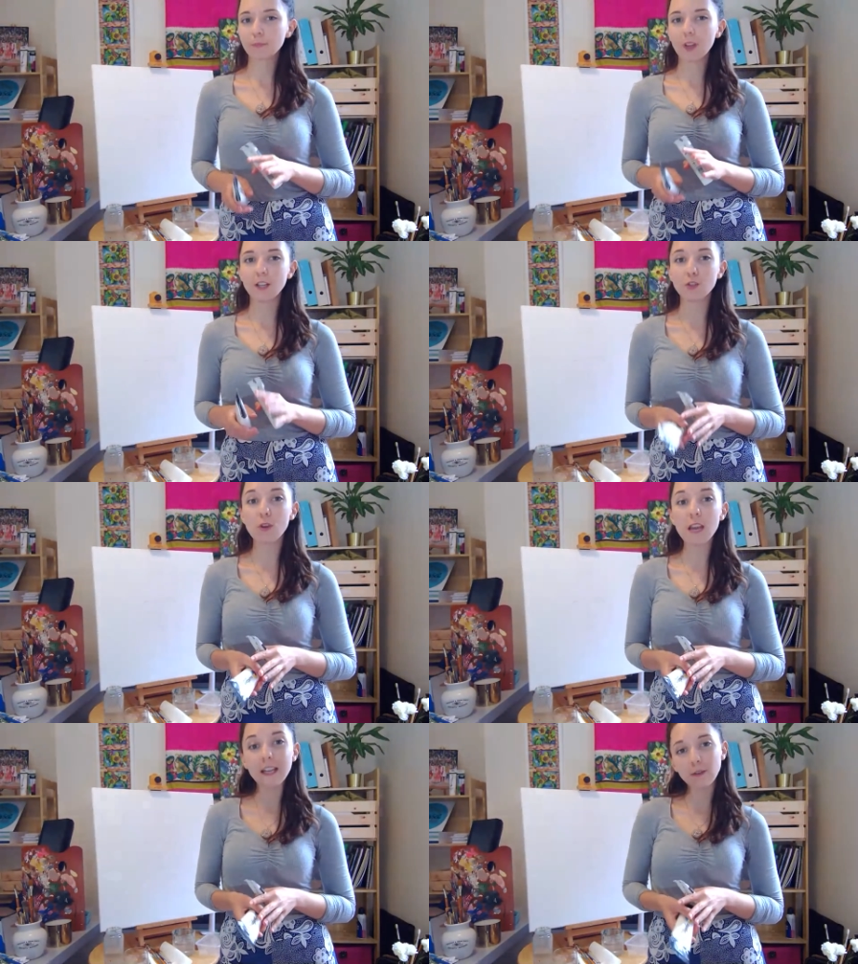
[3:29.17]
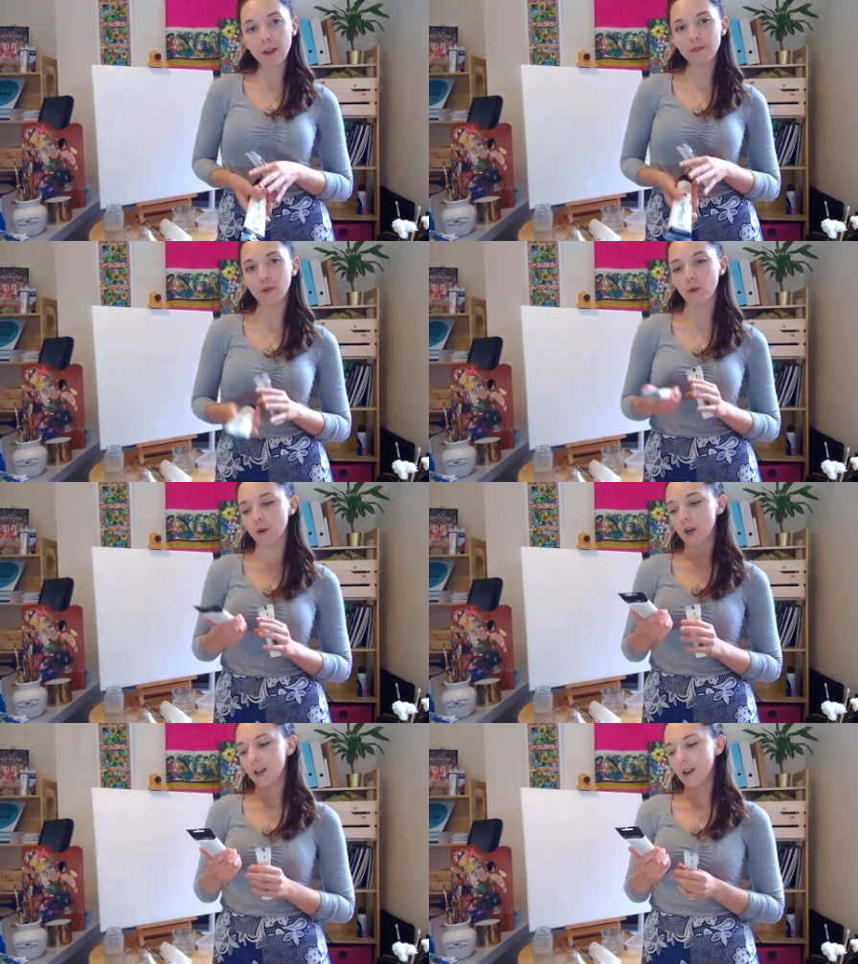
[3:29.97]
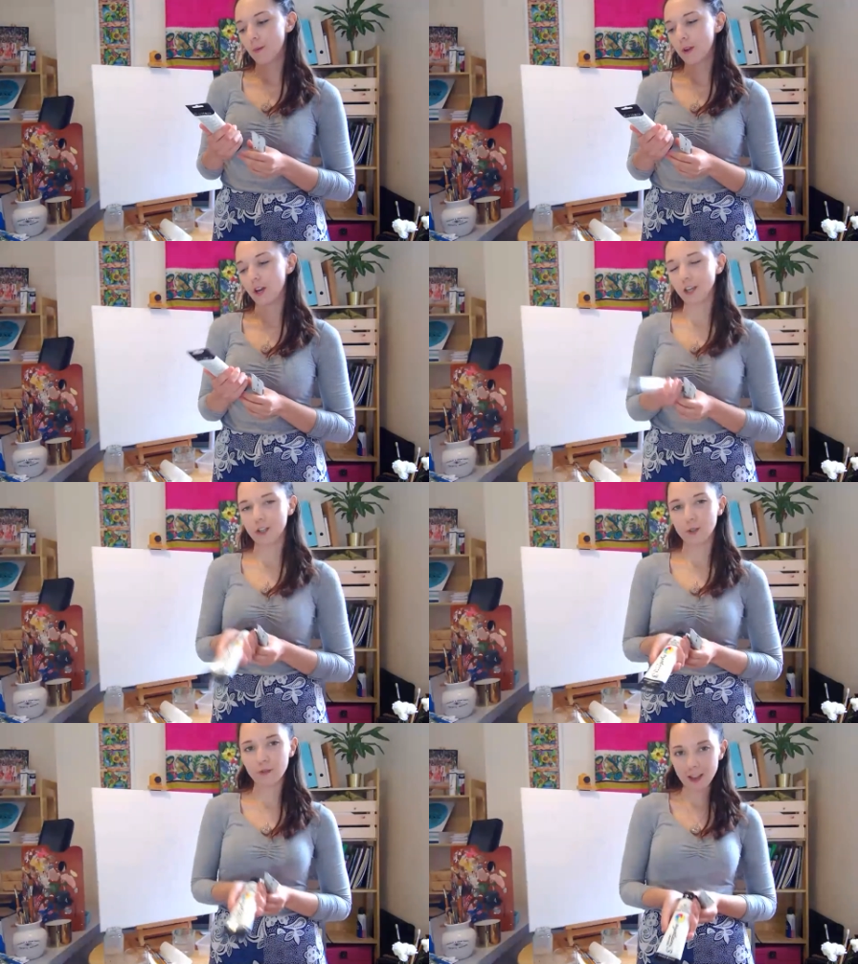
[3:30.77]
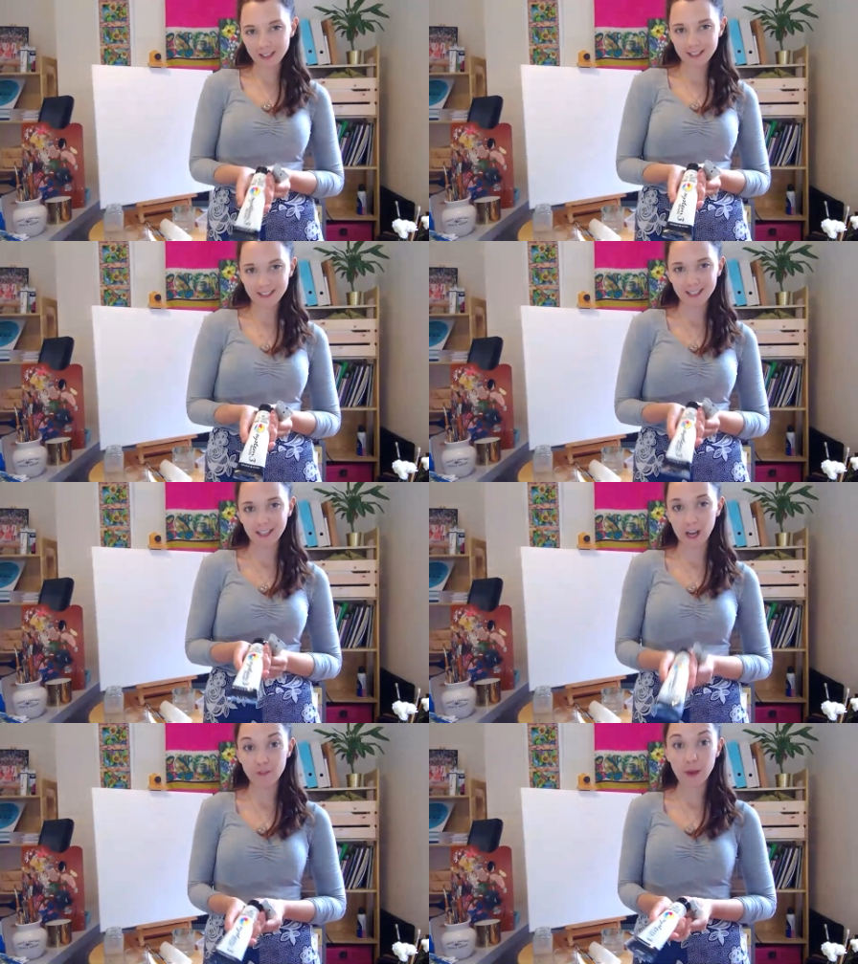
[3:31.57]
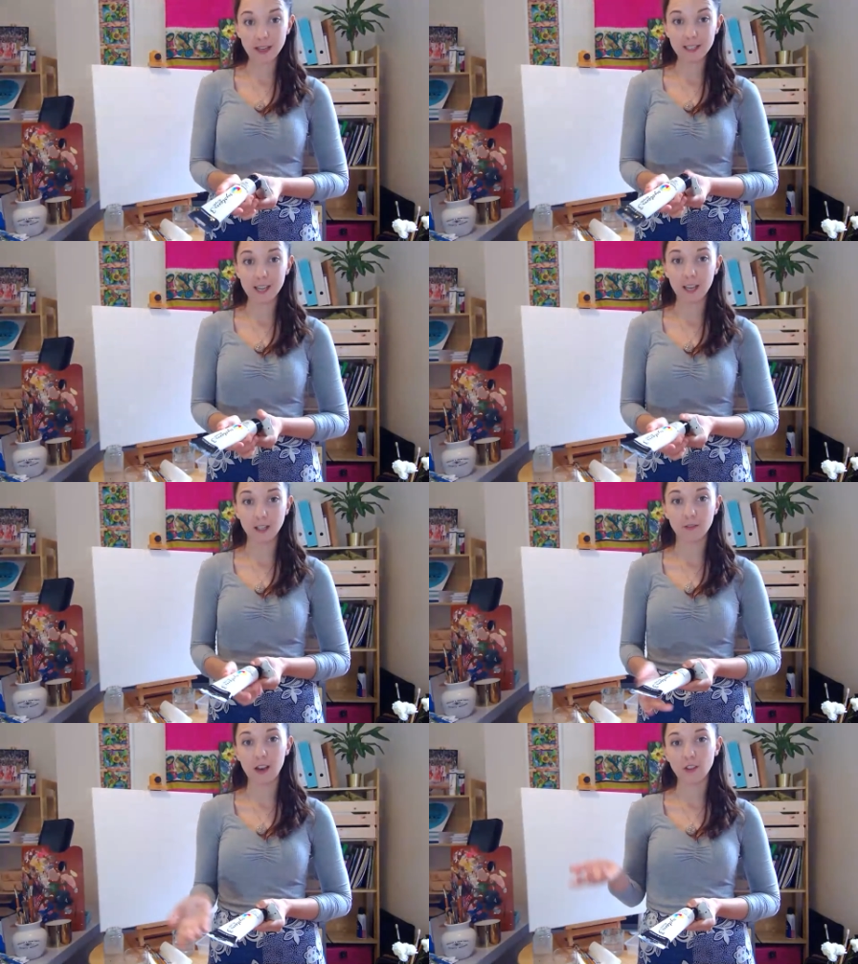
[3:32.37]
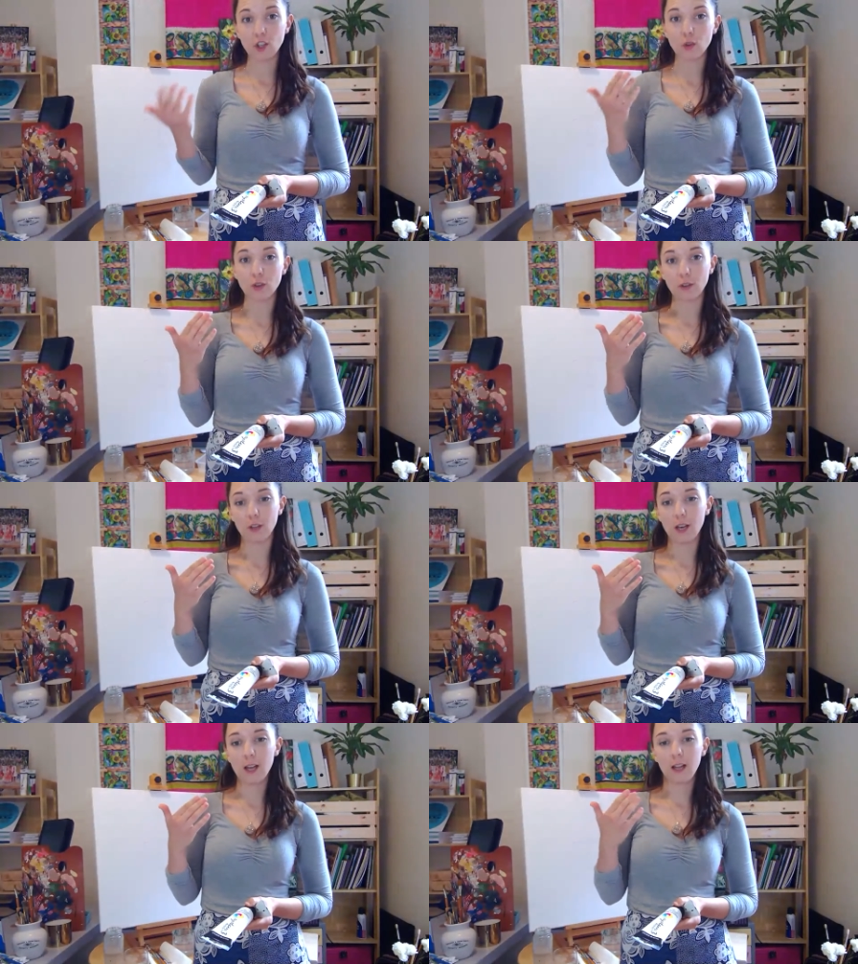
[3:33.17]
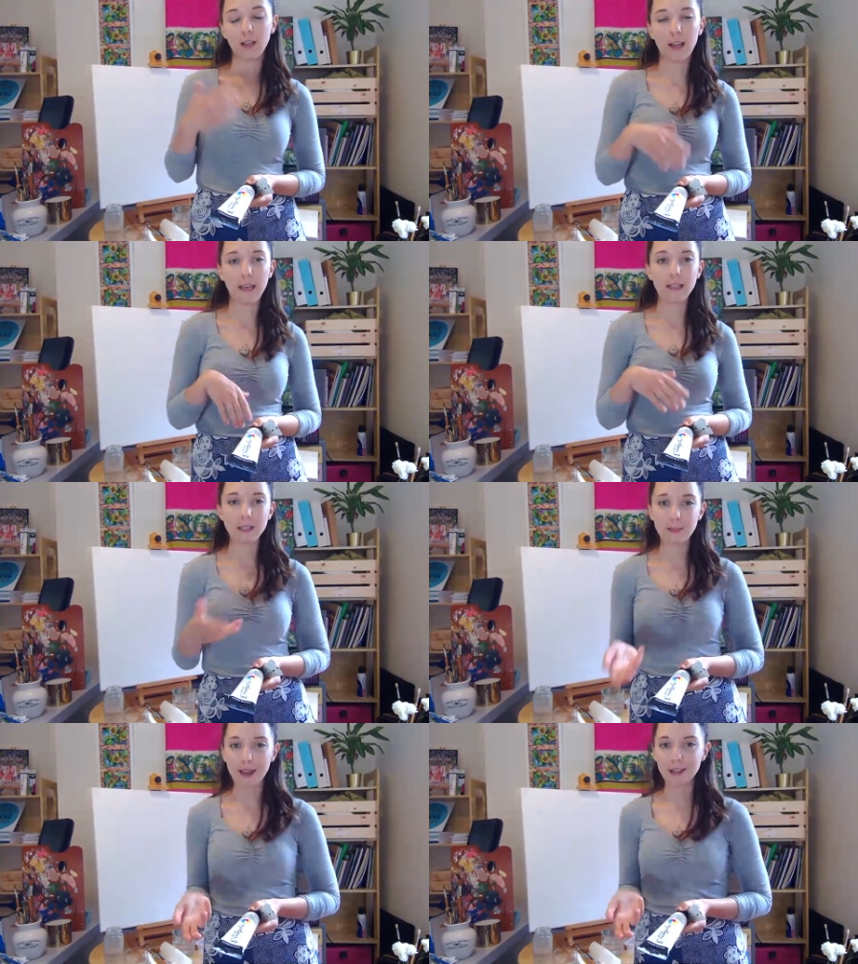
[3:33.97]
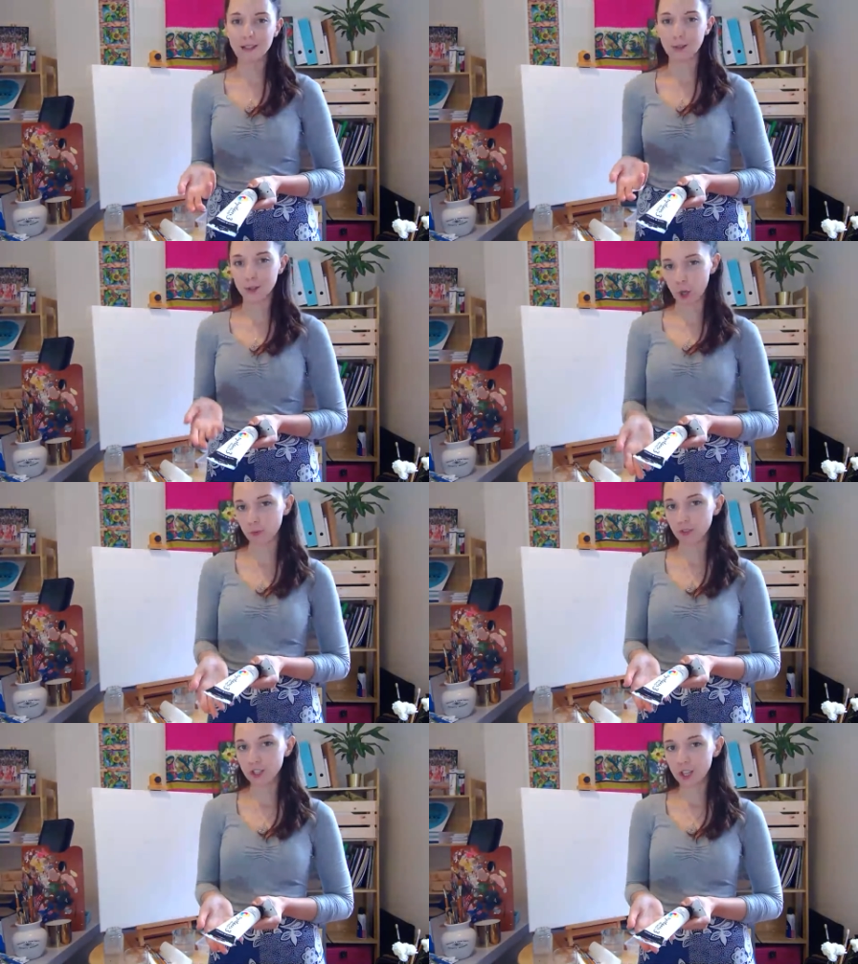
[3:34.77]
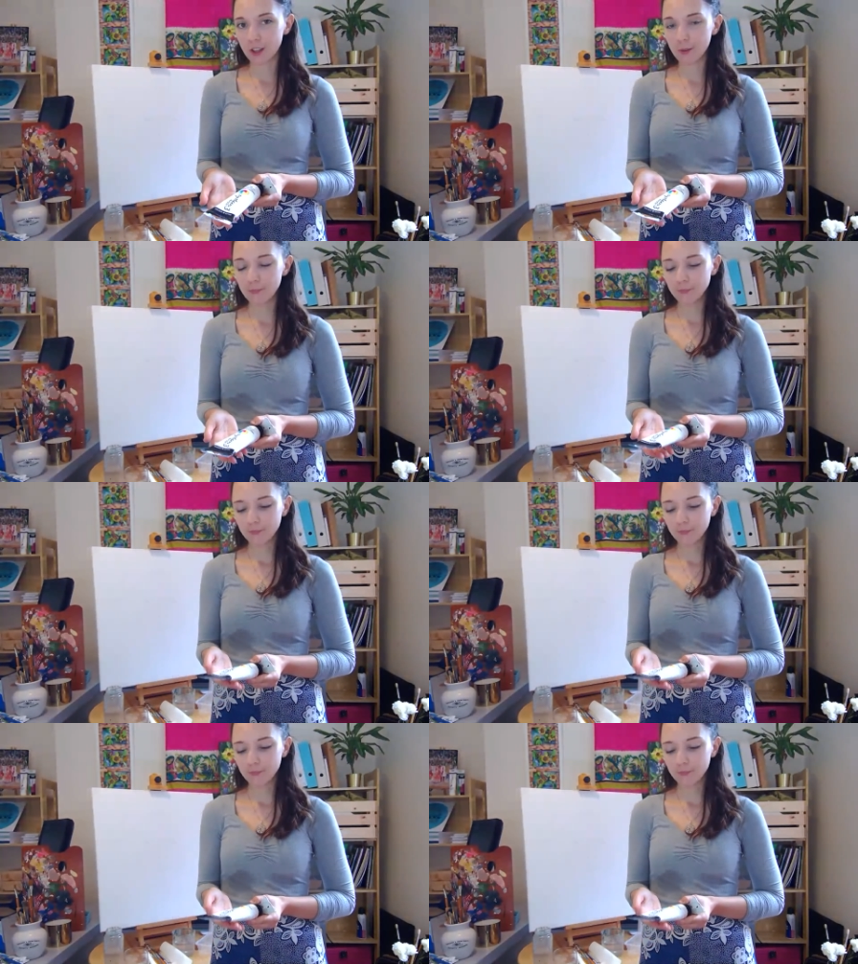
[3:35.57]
And it's really great for when I go to events and live painting that you layer these paints on top of each other